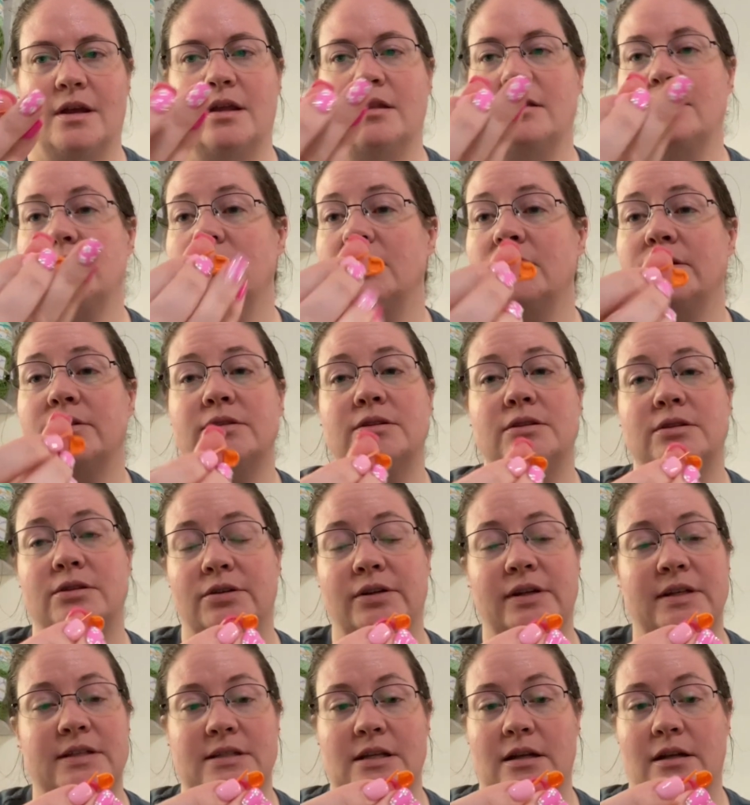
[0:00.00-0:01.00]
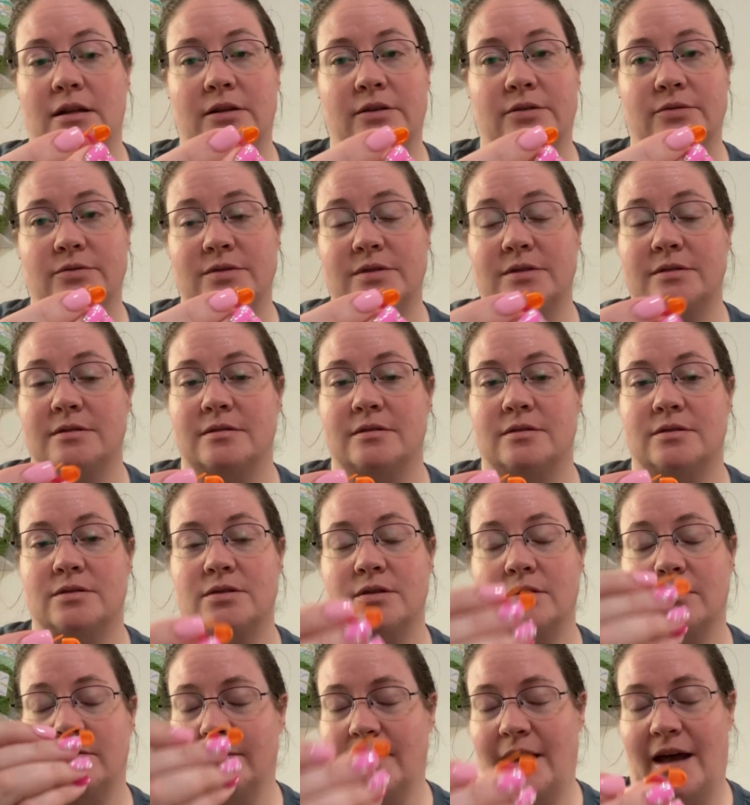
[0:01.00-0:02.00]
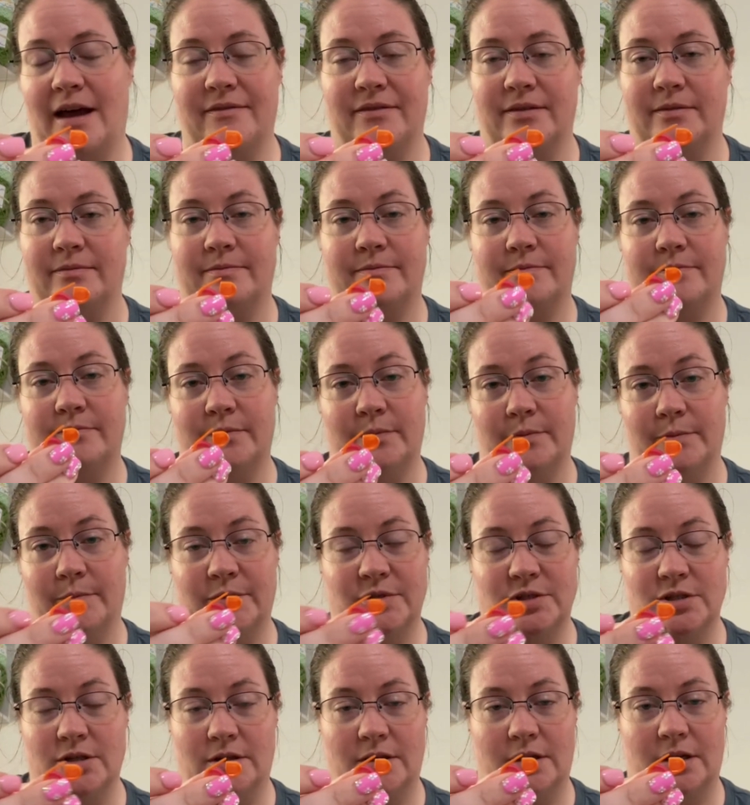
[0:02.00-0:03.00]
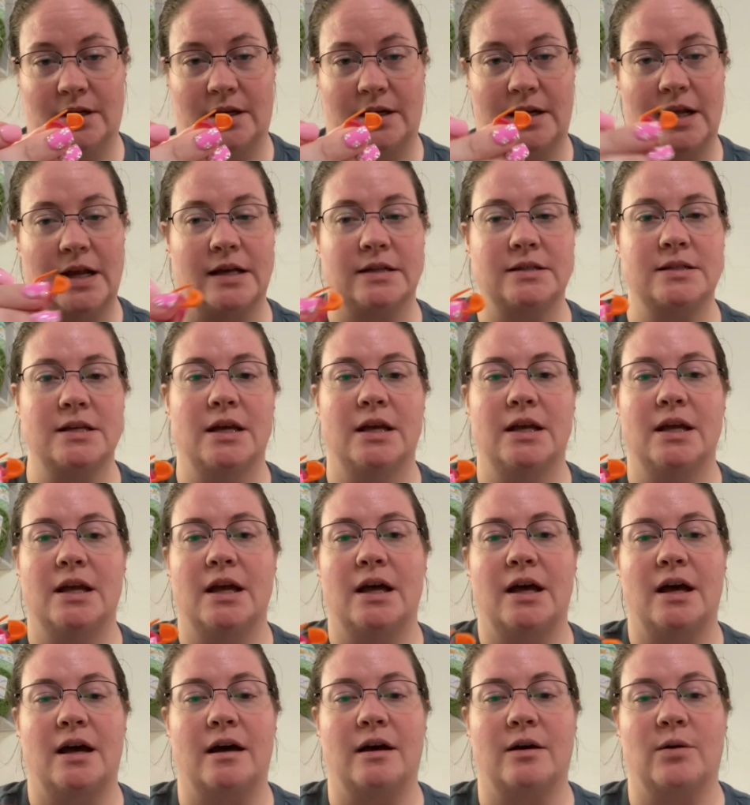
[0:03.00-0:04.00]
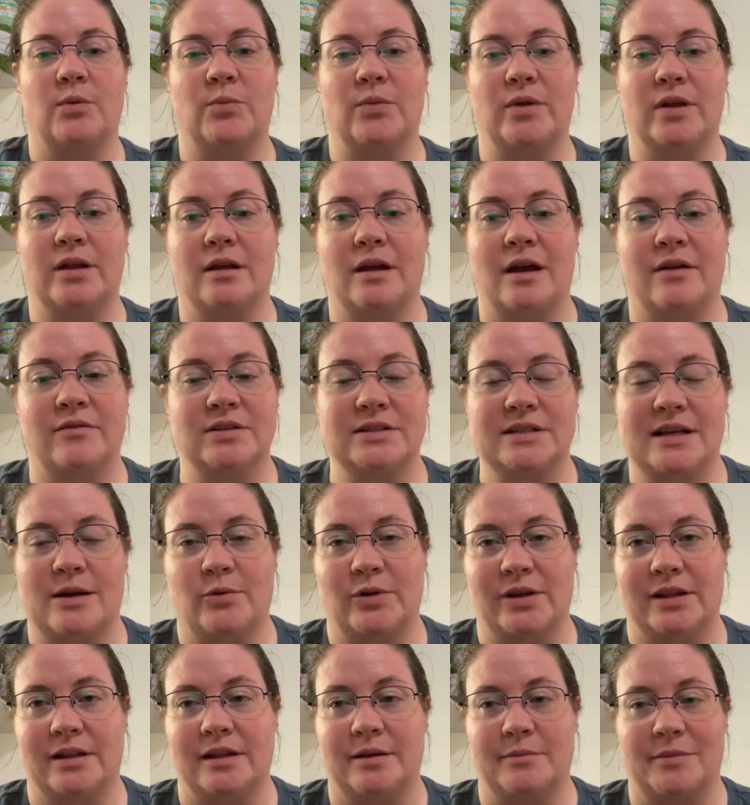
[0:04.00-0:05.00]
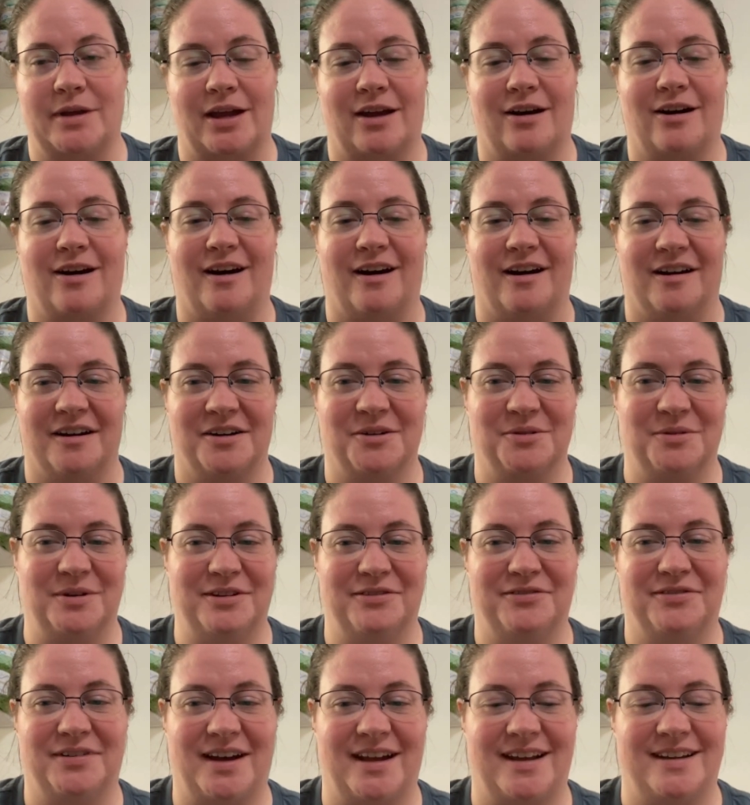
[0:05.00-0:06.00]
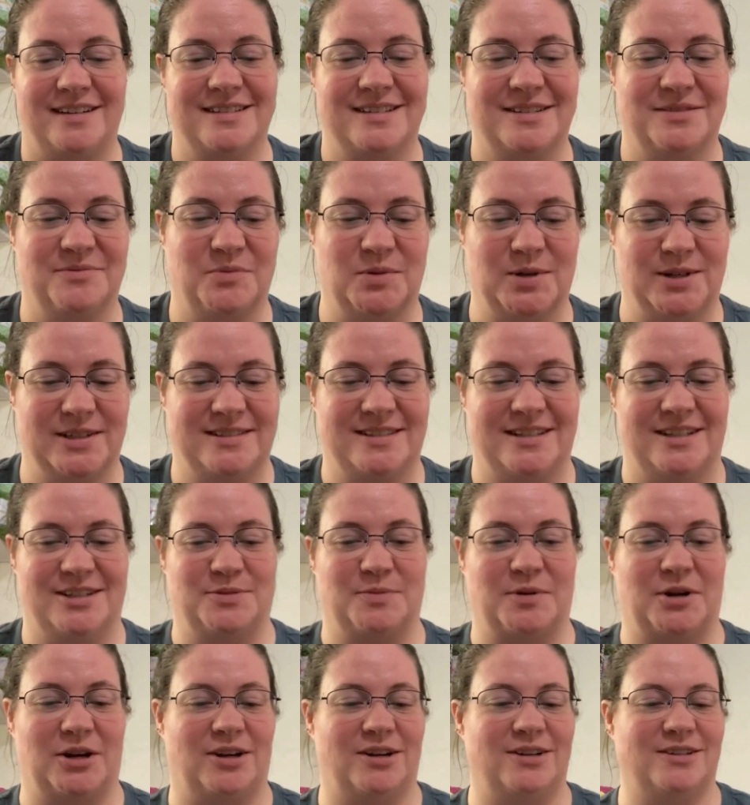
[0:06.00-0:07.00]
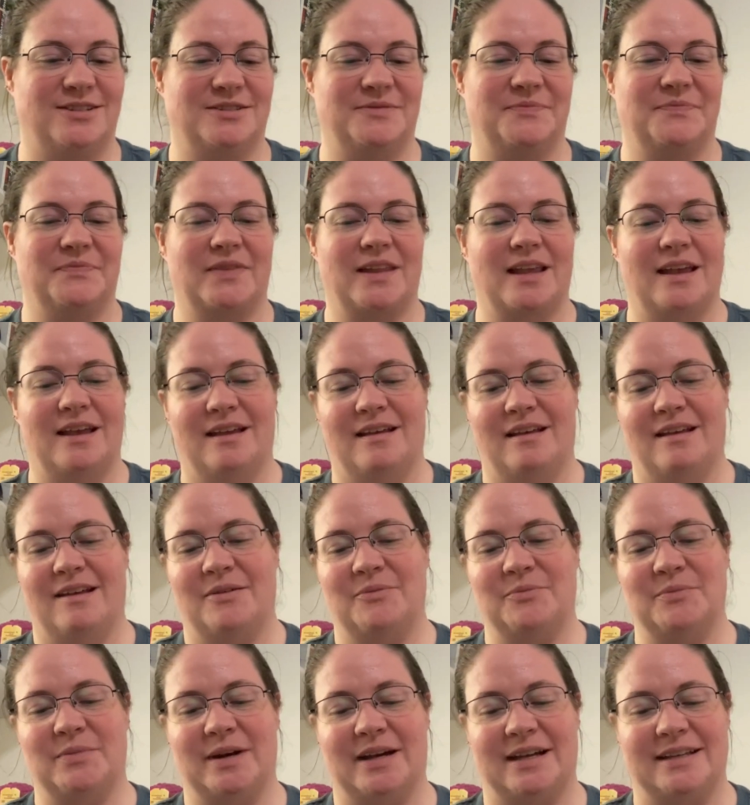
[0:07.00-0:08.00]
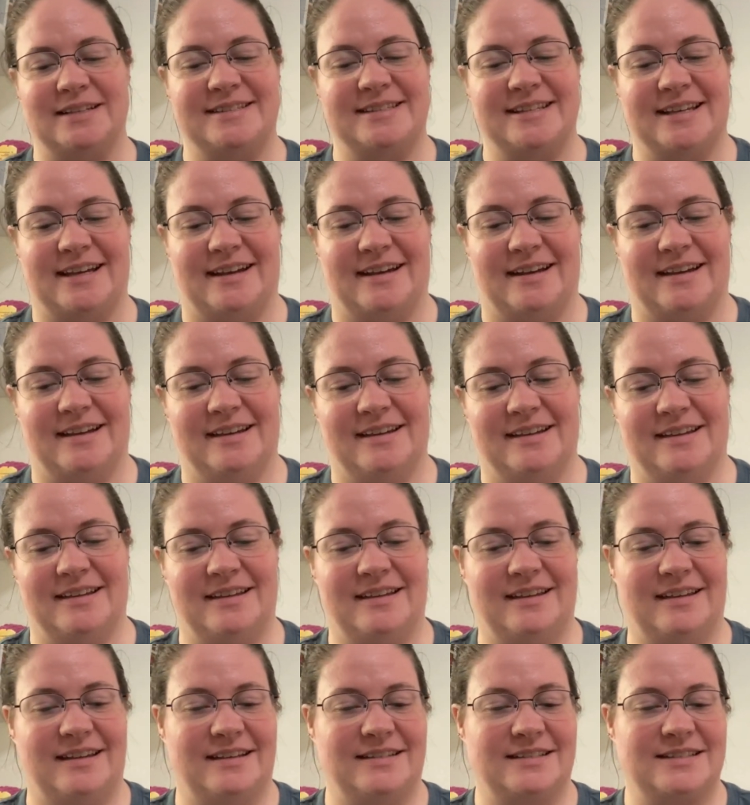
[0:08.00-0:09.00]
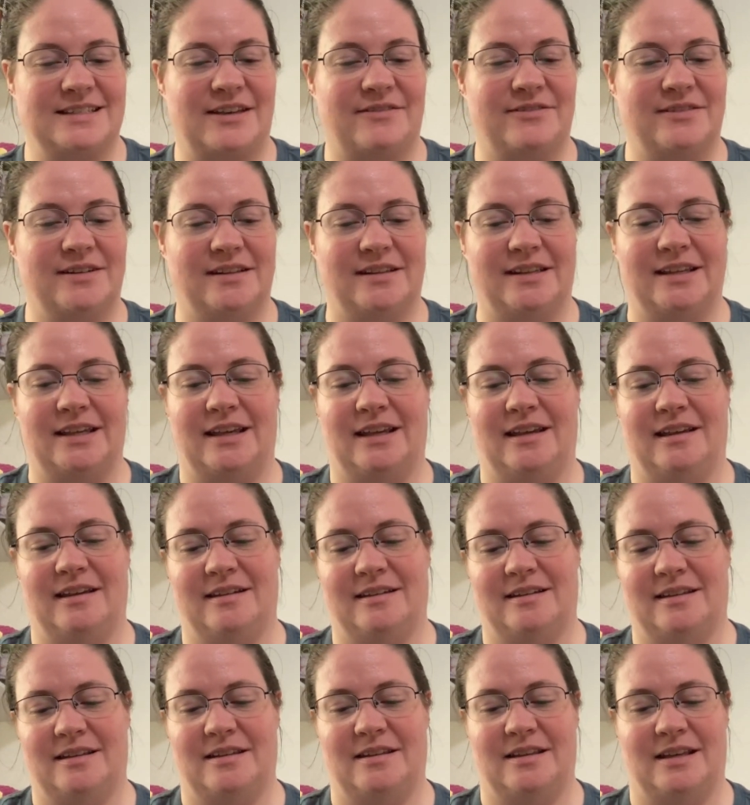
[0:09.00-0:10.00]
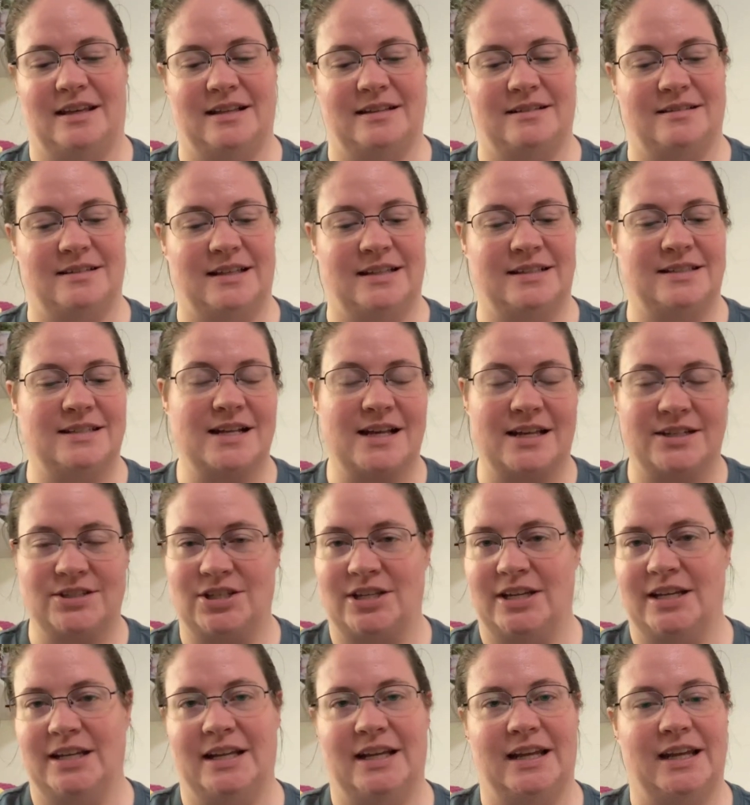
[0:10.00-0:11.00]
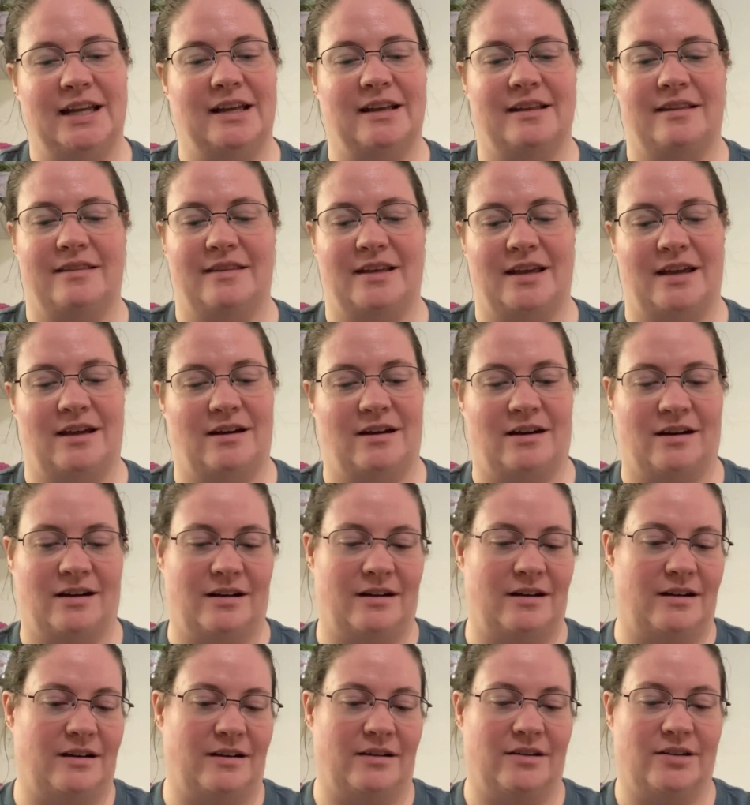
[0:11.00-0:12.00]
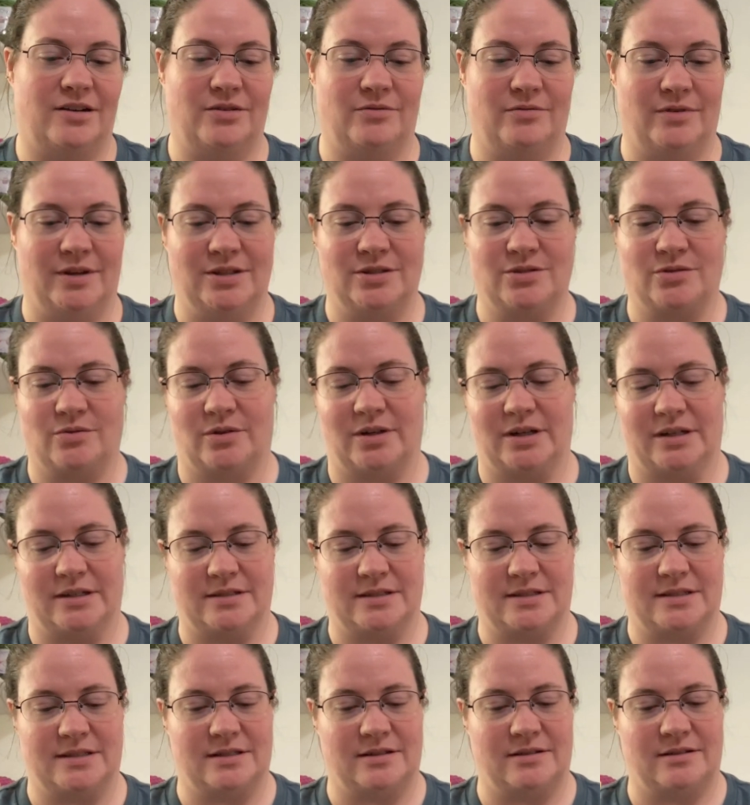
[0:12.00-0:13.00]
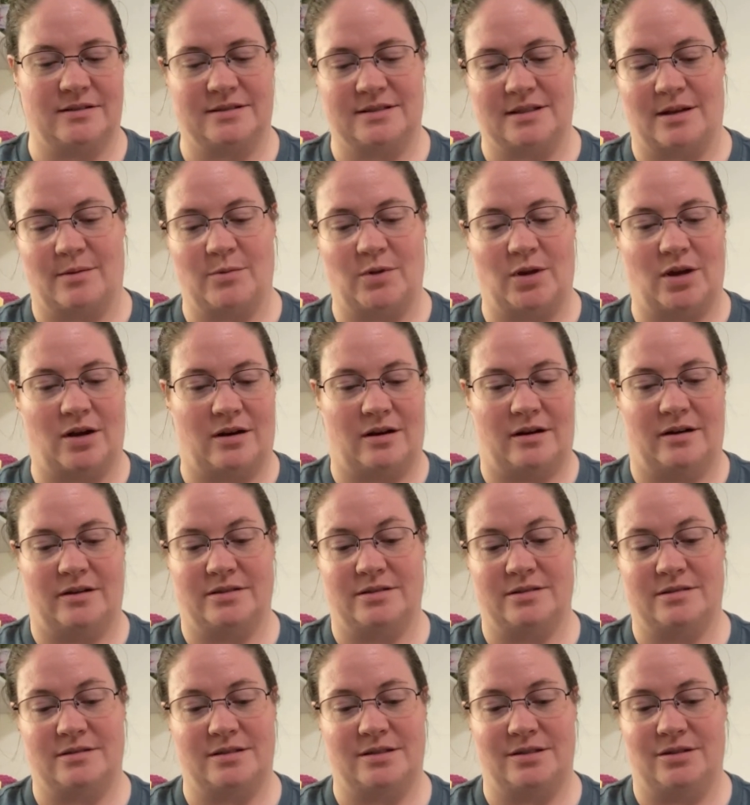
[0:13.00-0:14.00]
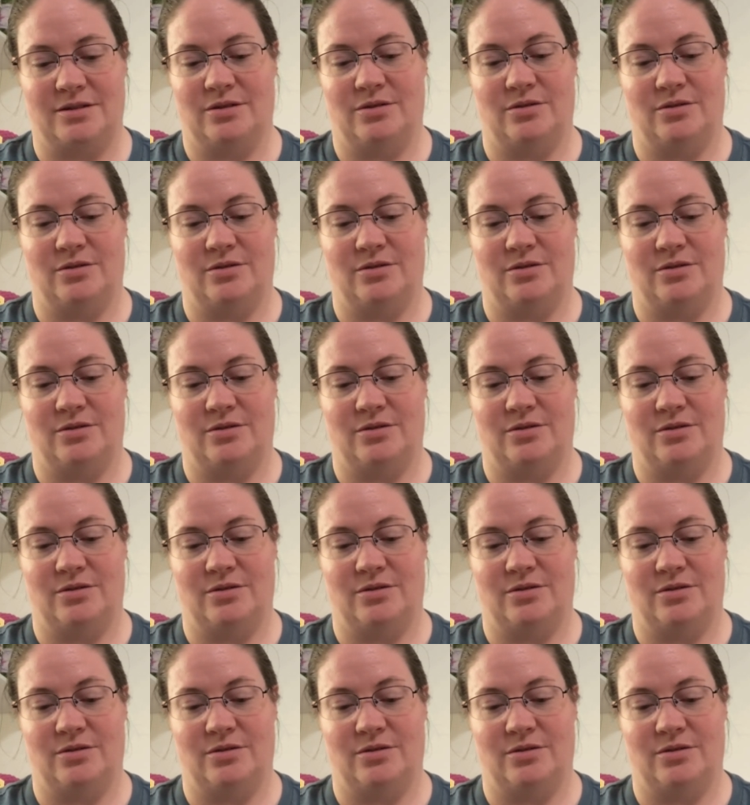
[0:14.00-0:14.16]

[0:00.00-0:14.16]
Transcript: they're good, they're easy to lose, so have a bajillion on hand. Every time we clean my car, we find more stitch markers. But definitely, it's not cheating. They are a good resource. Some yarns,